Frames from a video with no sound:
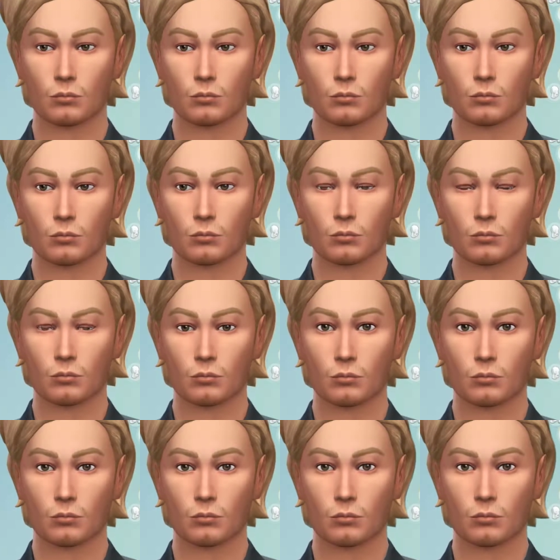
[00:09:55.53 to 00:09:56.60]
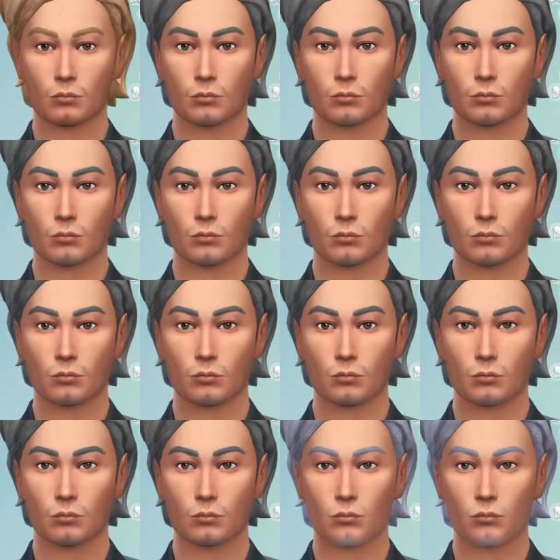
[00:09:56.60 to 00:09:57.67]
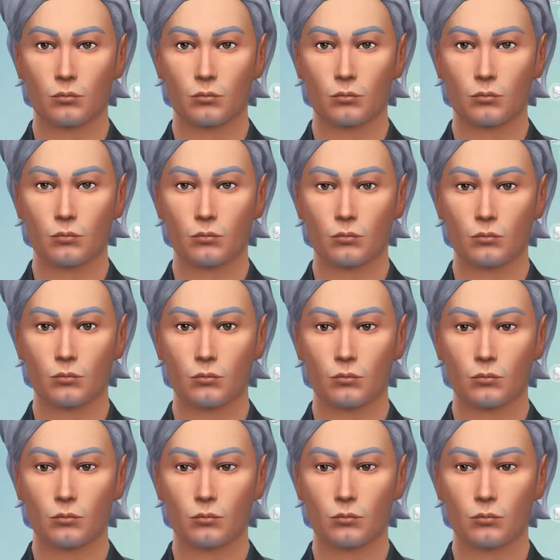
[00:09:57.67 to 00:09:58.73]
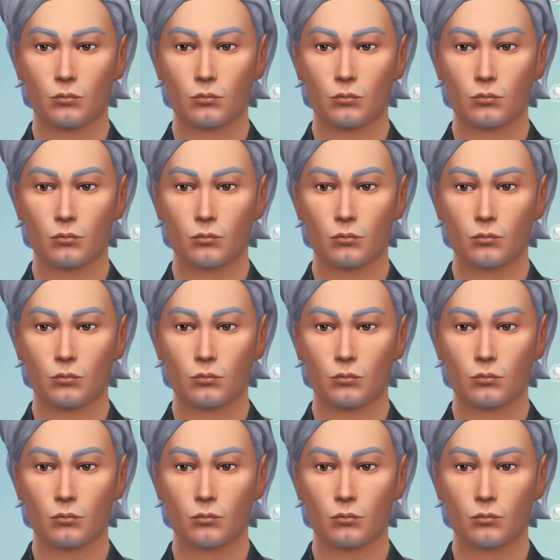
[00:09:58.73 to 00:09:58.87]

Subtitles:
[no speech]